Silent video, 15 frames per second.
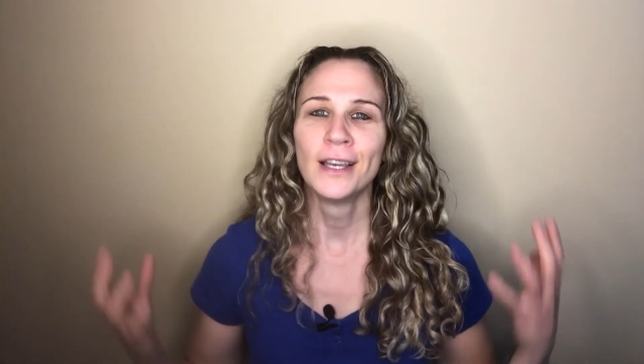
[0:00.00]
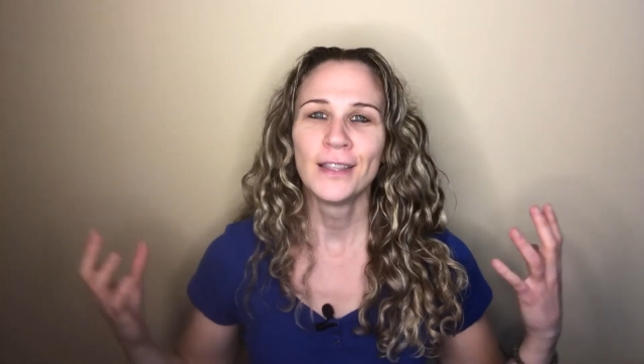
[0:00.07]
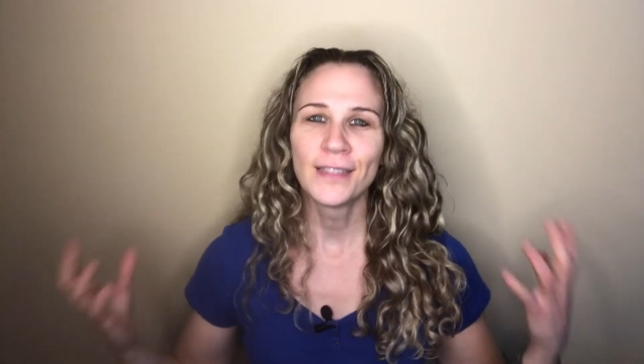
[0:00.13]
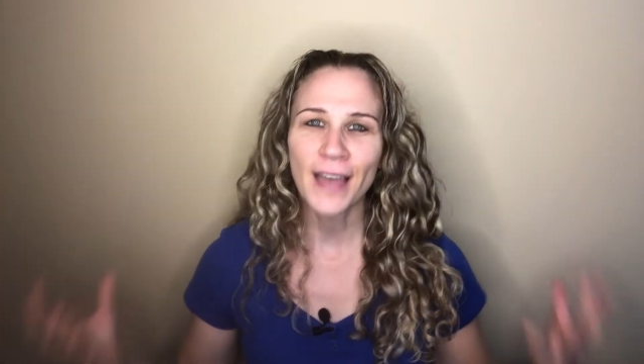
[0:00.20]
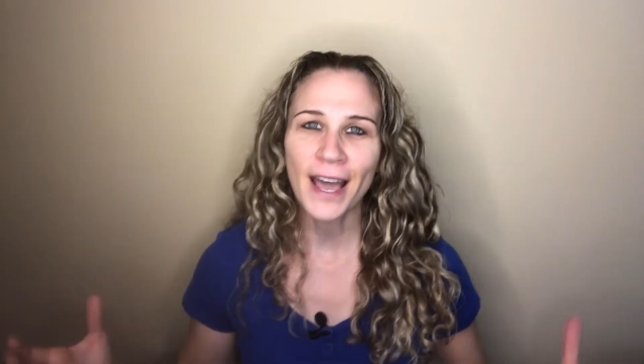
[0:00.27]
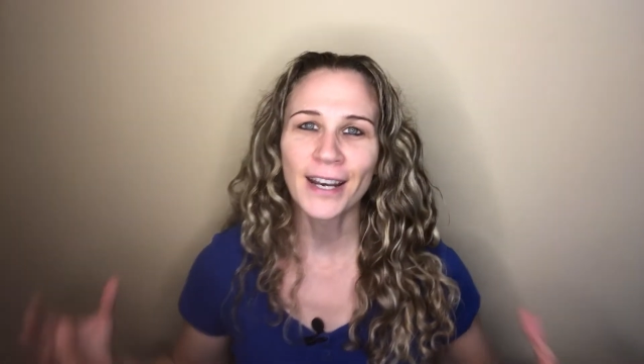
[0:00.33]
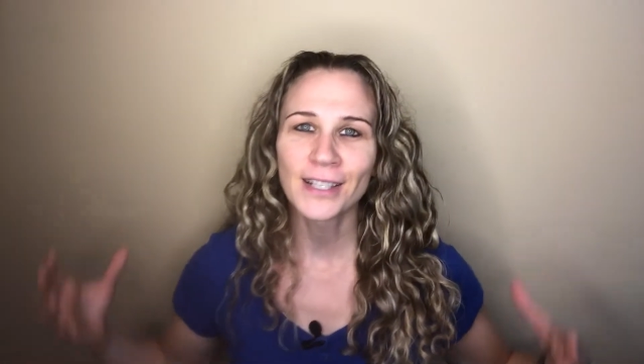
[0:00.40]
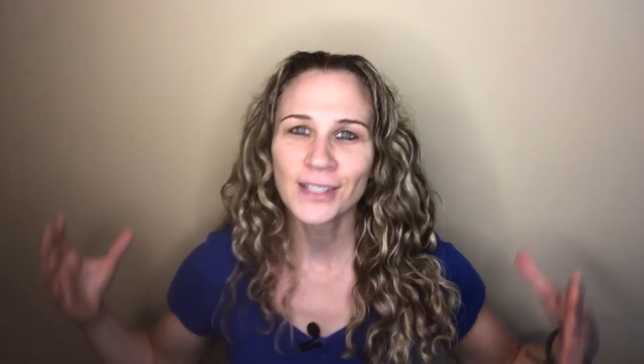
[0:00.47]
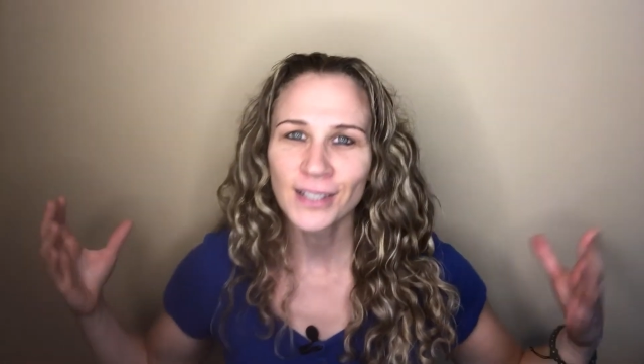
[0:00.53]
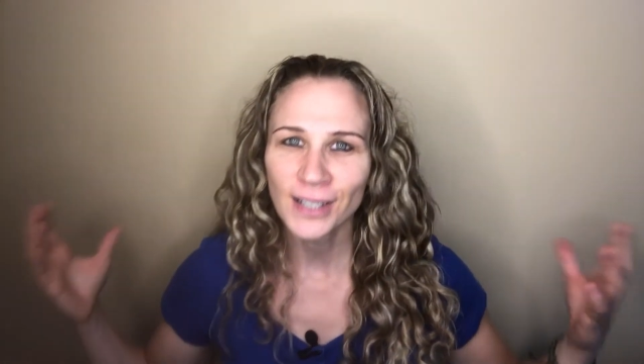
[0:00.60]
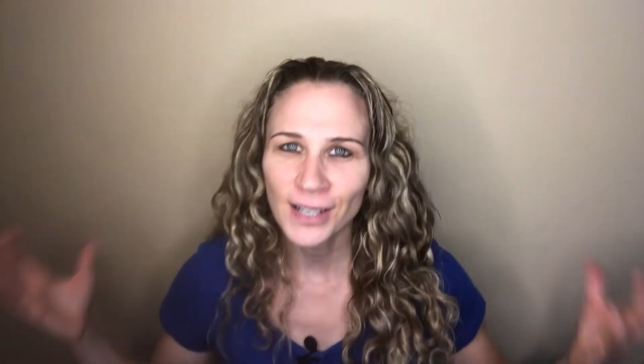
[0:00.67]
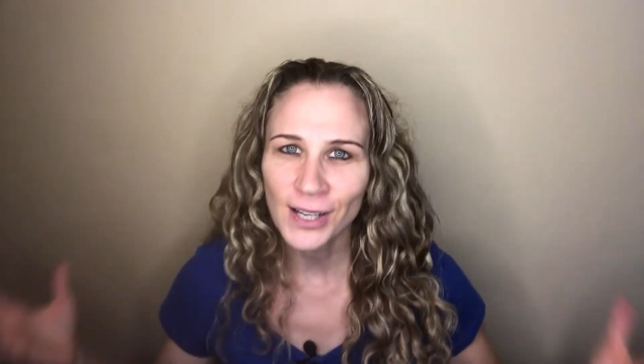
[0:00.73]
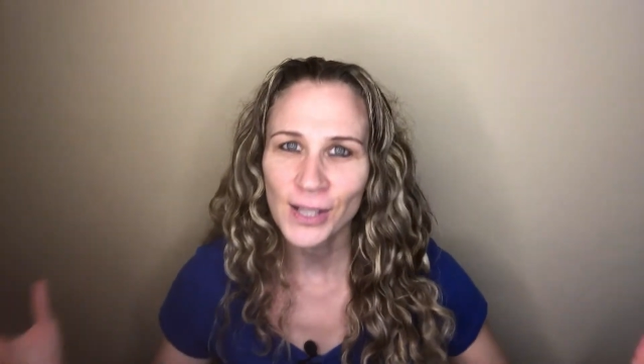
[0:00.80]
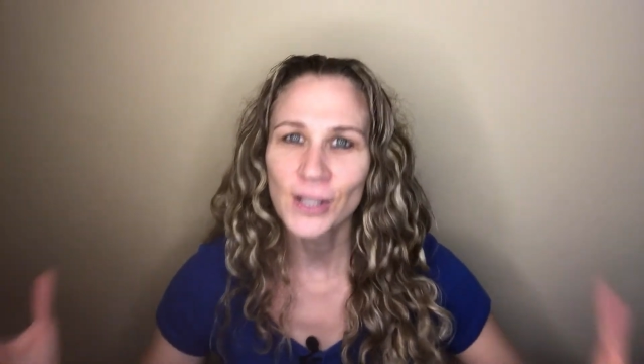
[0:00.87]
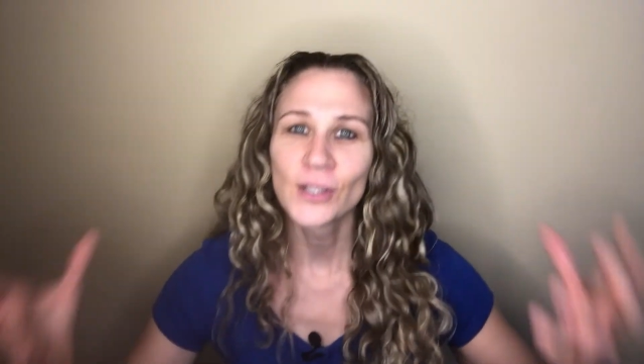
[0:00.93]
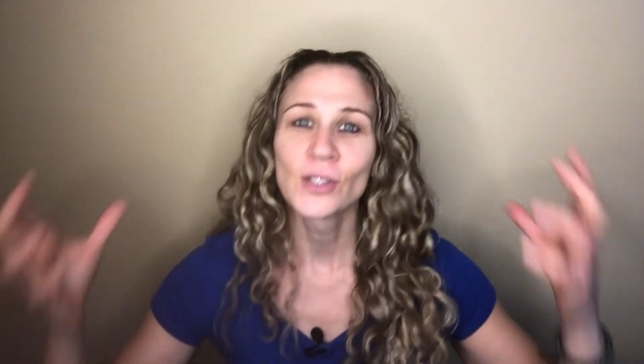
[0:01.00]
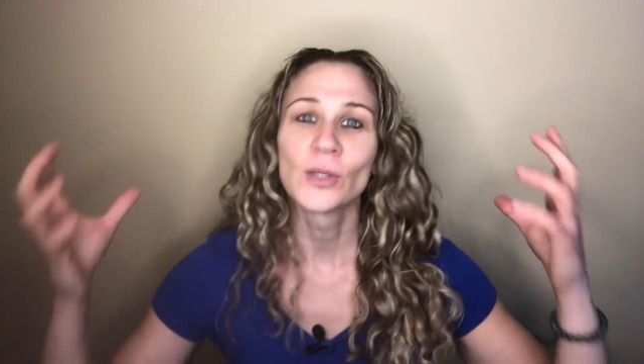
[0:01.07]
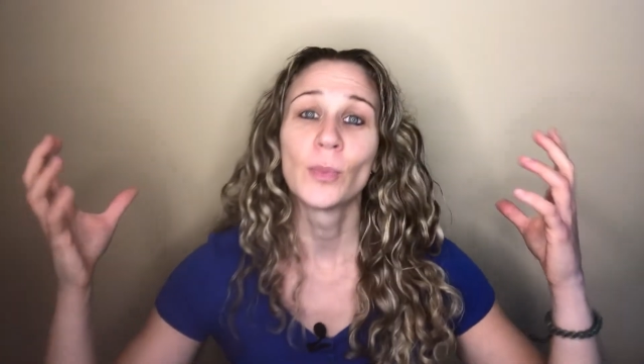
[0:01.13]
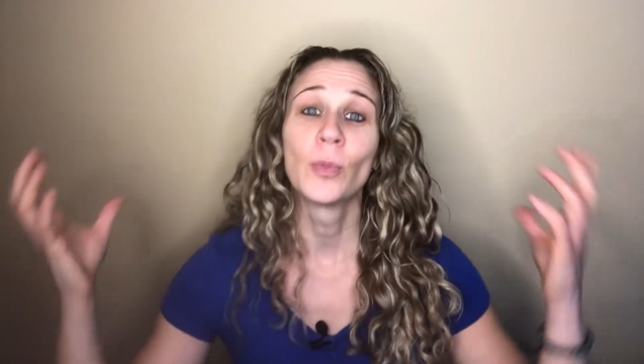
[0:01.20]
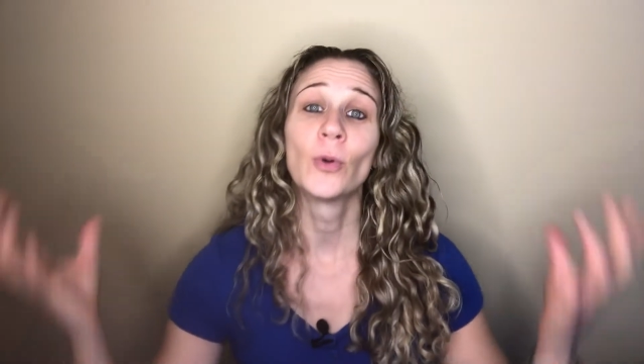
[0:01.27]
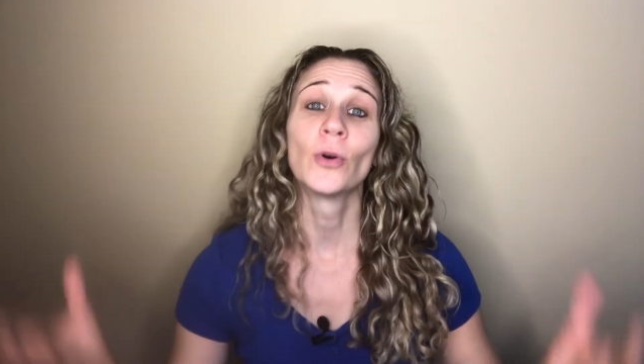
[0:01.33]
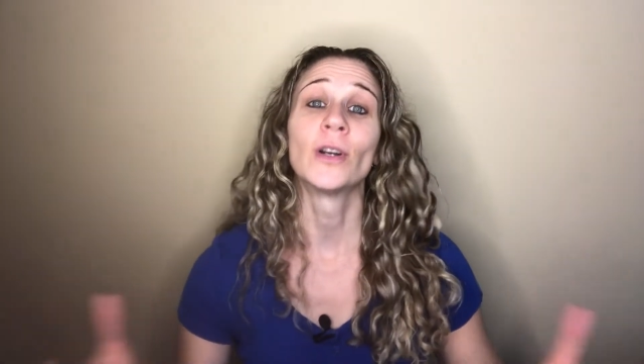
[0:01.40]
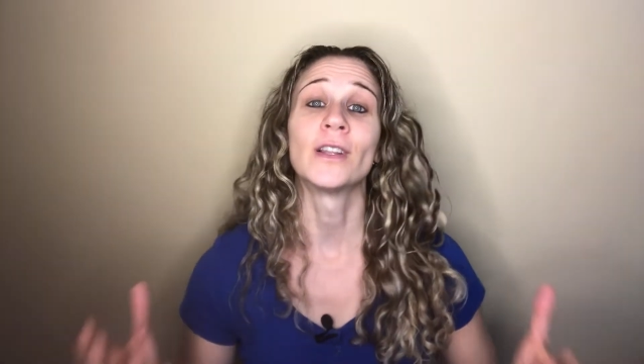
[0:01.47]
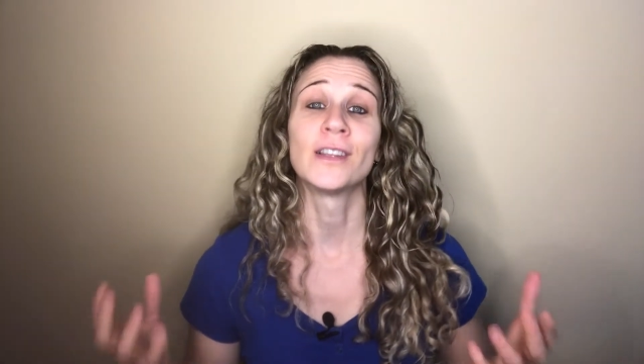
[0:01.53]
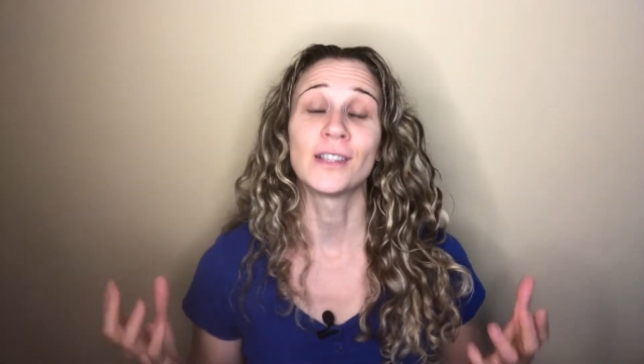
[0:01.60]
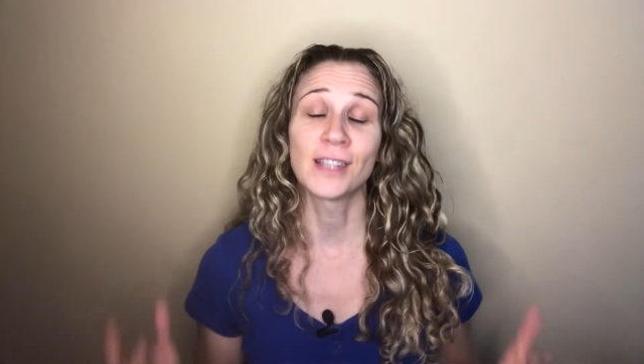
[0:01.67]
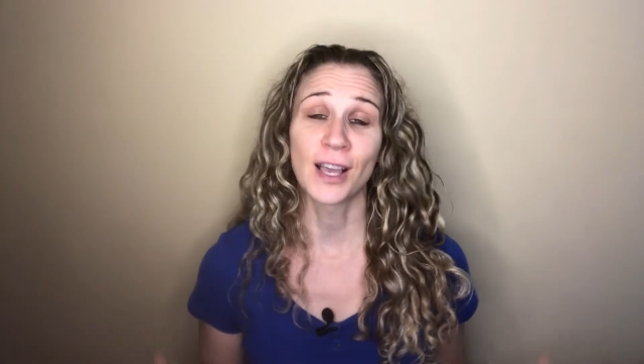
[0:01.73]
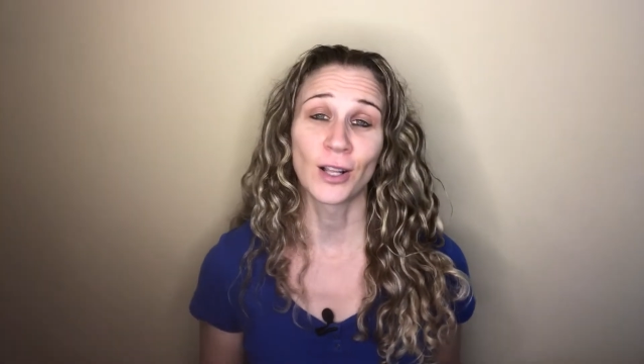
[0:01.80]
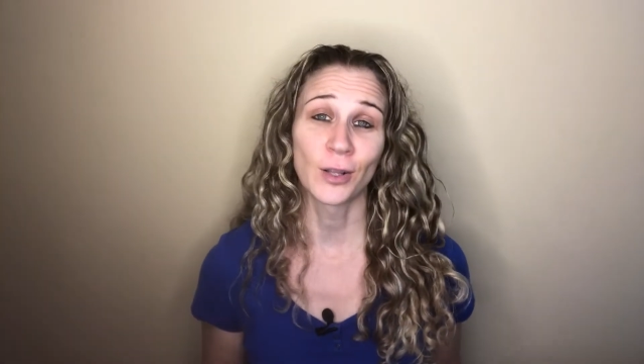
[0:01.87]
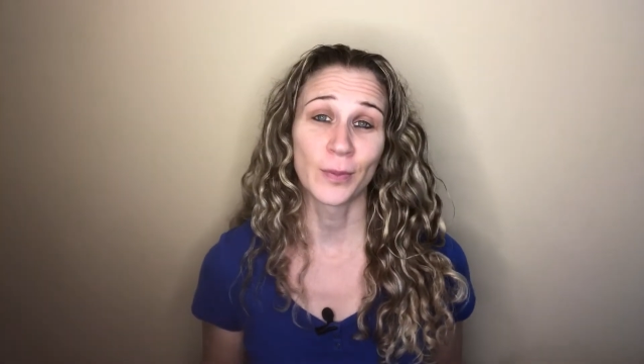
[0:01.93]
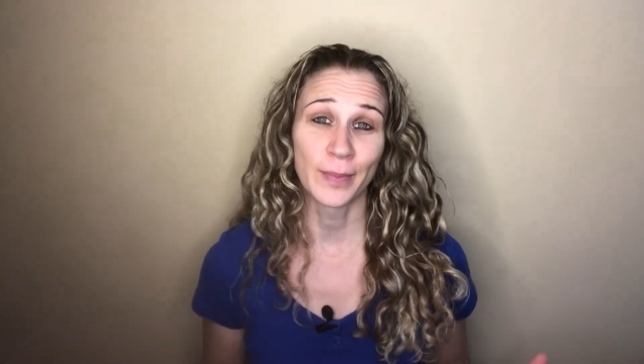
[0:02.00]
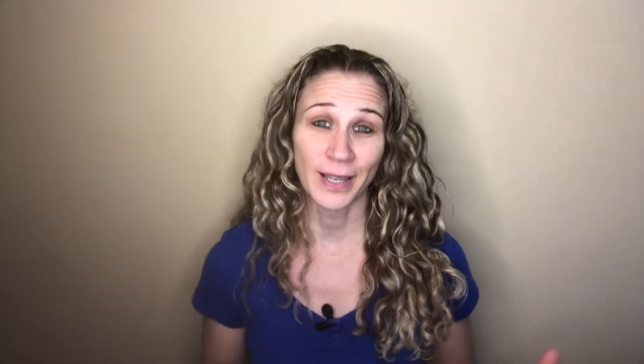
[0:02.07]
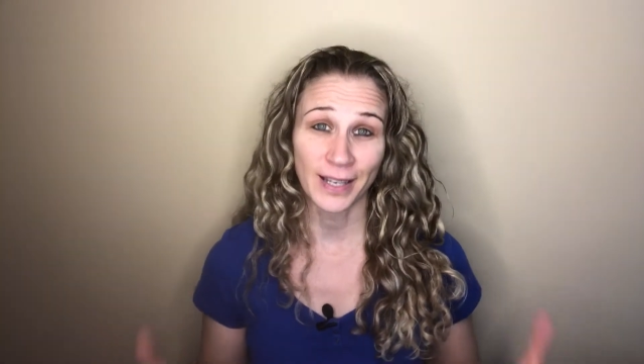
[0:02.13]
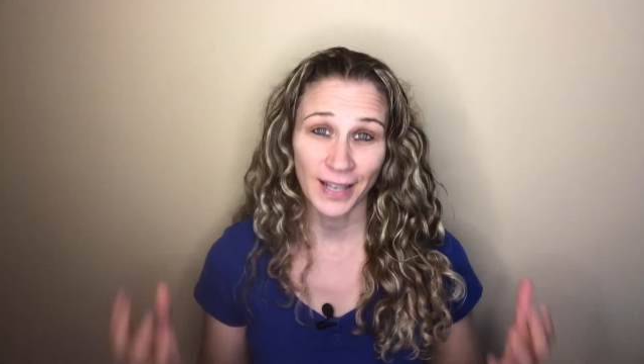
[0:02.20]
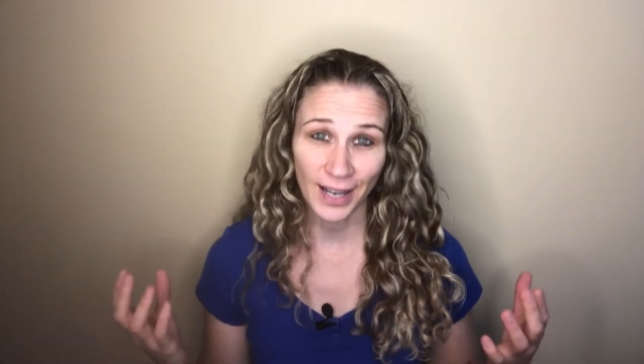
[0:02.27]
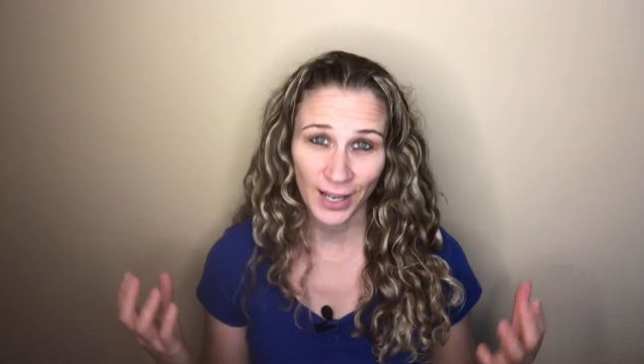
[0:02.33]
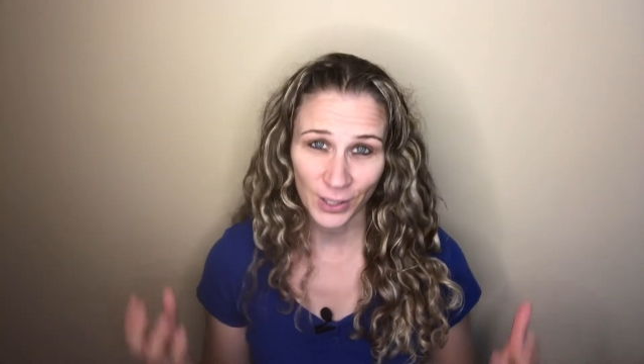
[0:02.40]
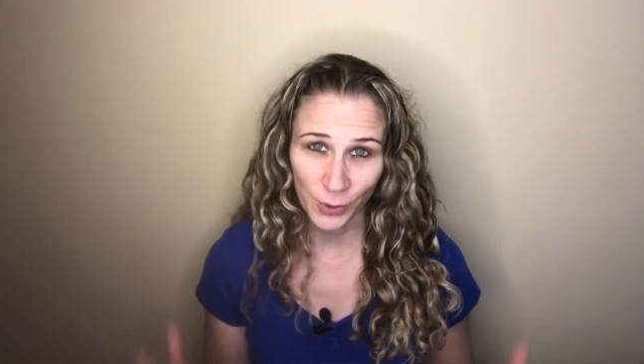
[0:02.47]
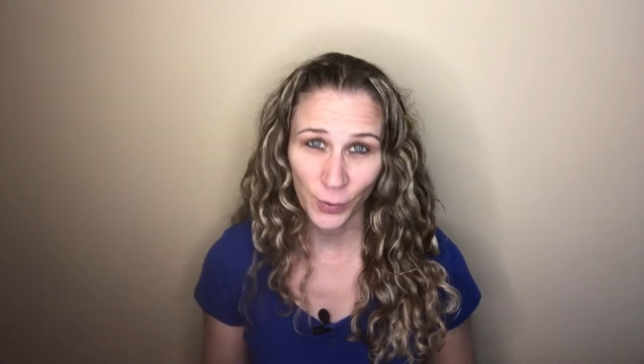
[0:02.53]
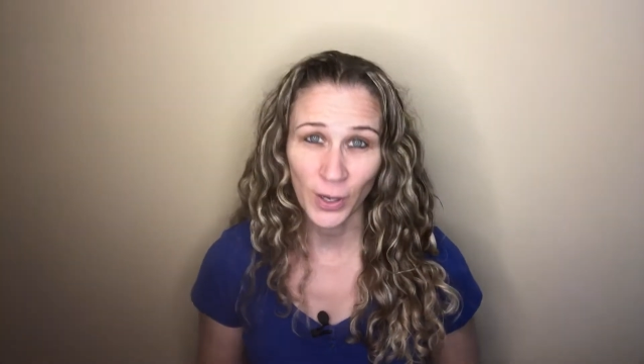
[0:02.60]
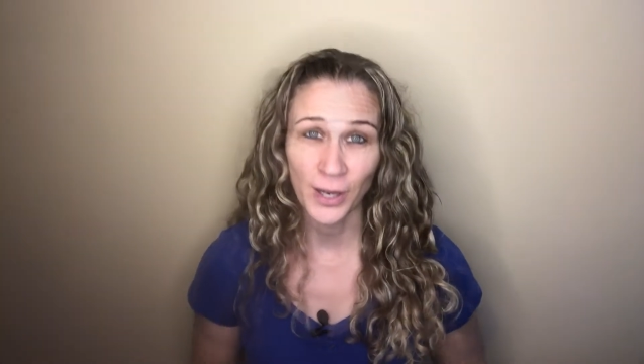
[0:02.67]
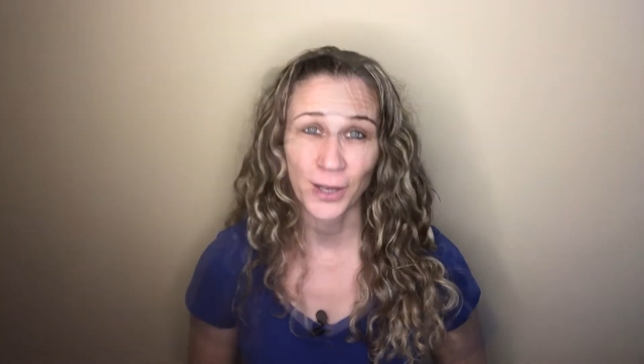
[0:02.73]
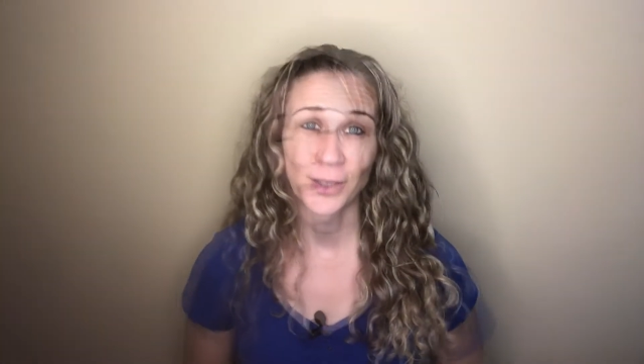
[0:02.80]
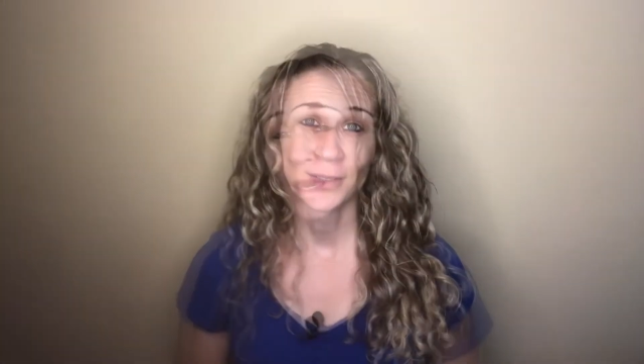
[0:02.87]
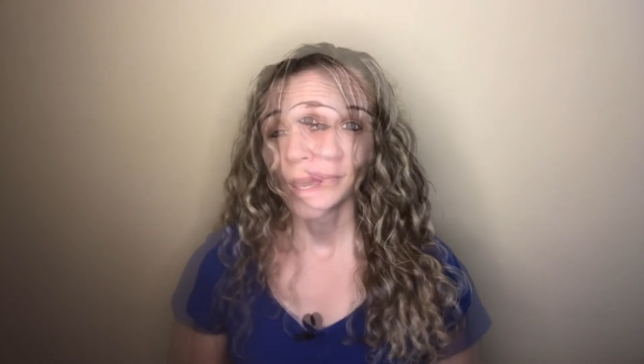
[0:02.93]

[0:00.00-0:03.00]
That is going to support this element as well.